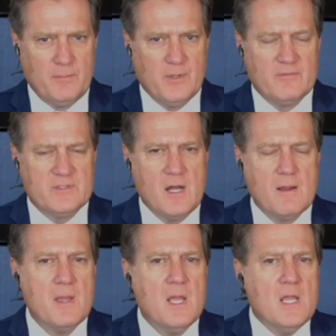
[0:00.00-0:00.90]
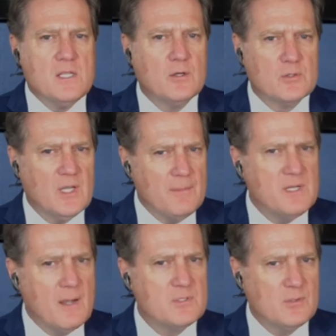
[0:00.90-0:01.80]
period of time, you know,
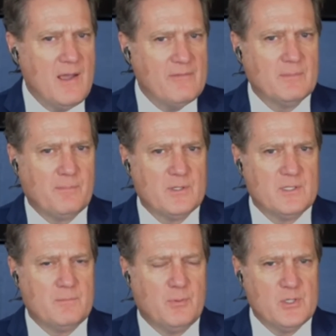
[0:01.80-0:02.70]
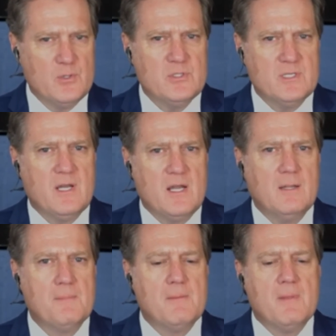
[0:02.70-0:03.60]
sometimes you have to pr produce a
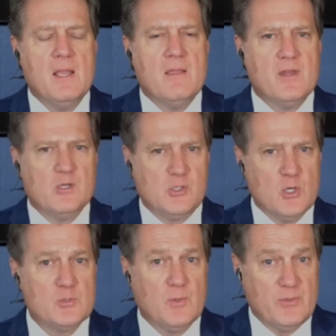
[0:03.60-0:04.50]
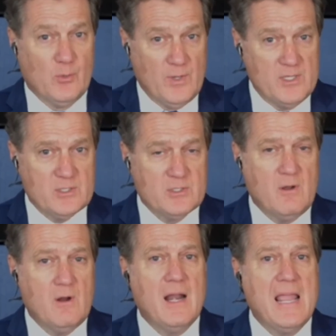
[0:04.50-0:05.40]
document that shows what the risks
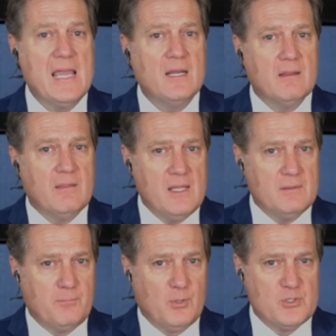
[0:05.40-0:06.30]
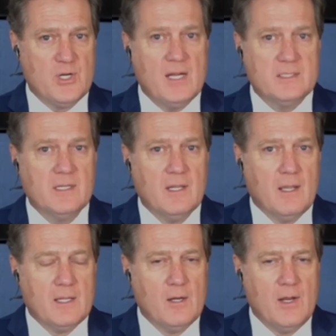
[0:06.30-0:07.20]
are and that project,
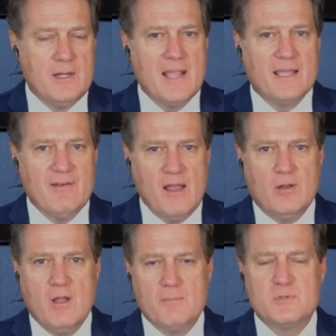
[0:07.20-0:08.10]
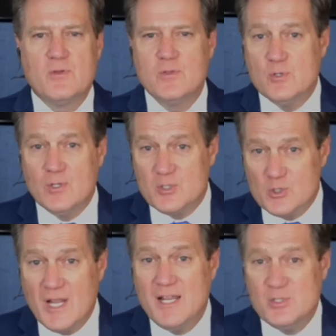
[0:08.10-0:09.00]
you know, negative outcomes so that you
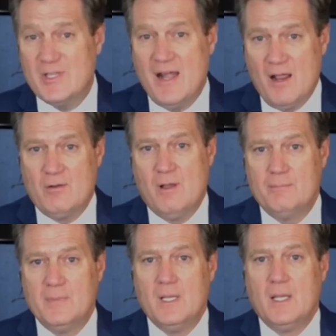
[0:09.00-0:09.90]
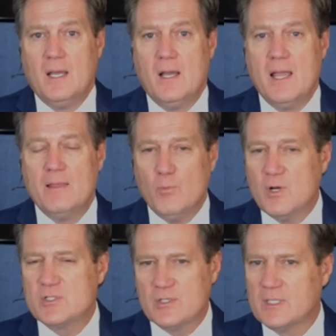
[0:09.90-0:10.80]
can change that outcome. Uh, and
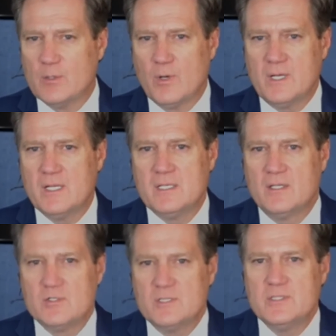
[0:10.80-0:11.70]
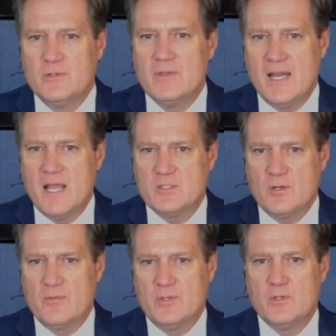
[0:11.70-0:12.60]
we're certainly working diligently to do that,
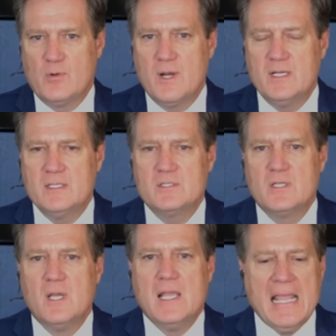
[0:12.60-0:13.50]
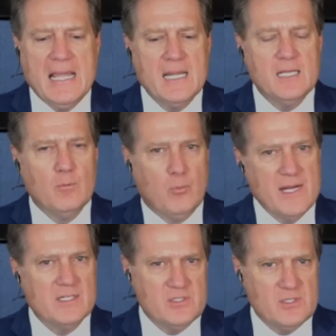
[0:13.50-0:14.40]
as are the Ukrainians. Any
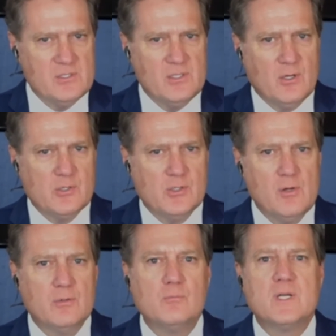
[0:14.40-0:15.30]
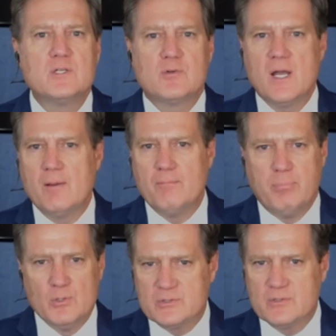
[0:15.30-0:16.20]
weaknesses that are shown, we try to
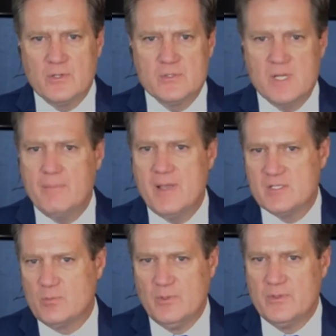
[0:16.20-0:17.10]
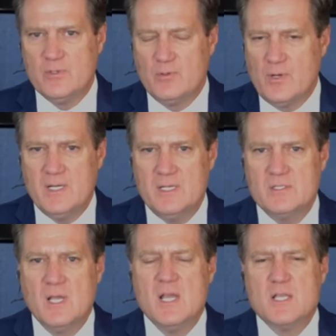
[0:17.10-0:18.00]
bolster those up, as will the
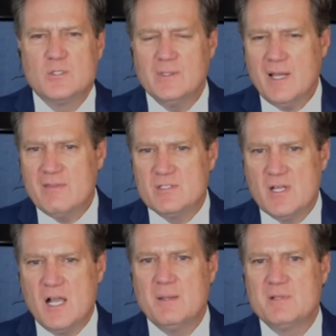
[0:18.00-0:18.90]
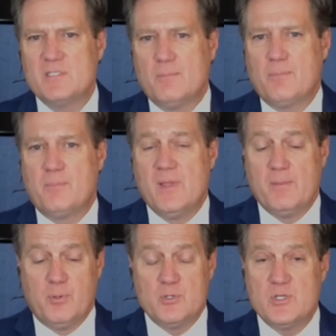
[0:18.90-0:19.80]
Ukrainians. So a lot of these documents that,
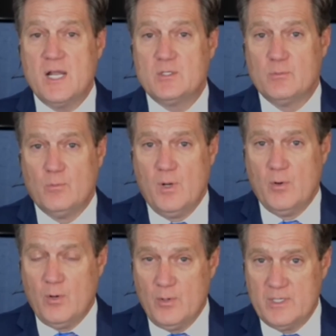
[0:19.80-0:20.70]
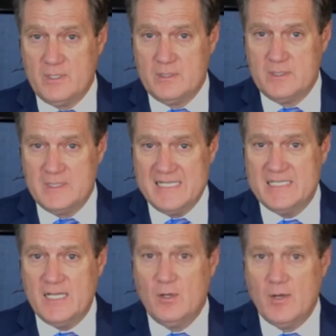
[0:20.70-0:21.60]
that project or, or
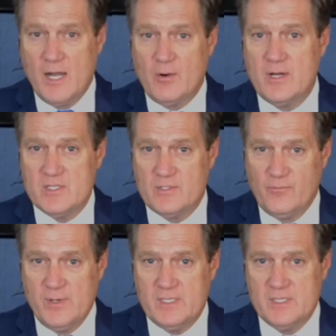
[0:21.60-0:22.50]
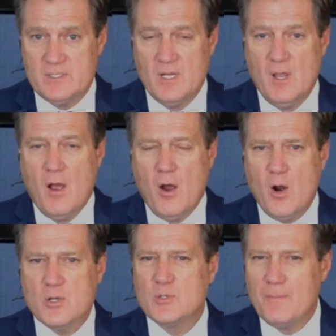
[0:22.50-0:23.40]
detail areas of weakness are
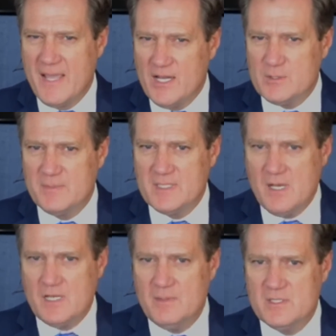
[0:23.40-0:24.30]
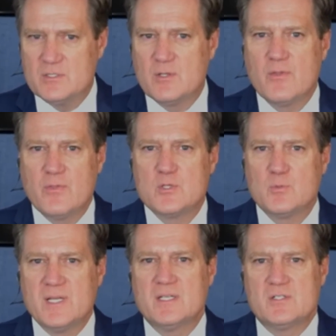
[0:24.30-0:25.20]
also management documents so that those
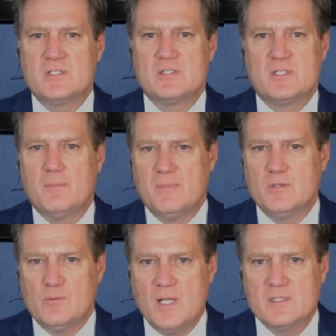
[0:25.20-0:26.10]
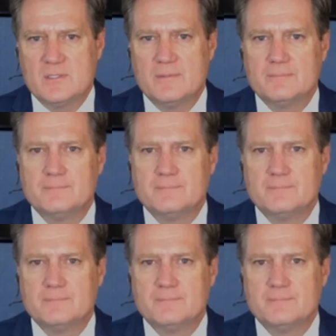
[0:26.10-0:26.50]
weaknesses can be addressed.